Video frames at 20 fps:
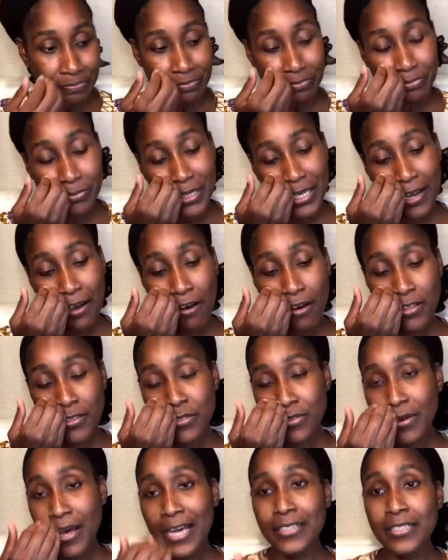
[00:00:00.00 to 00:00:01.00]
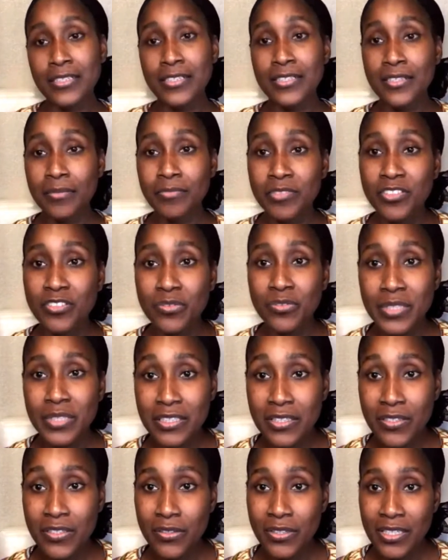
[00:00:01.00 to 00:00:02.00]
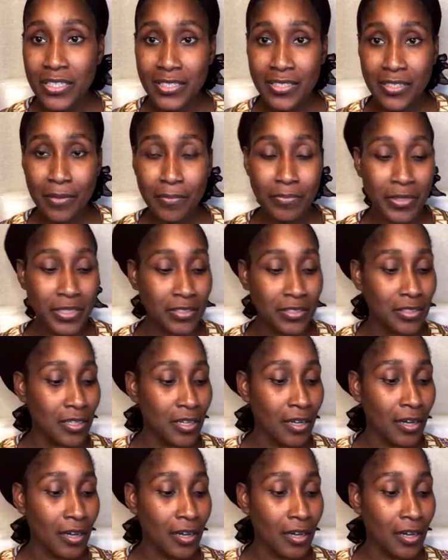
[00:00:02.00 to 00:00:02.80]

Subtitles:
but I also added some sweet. So there's a bit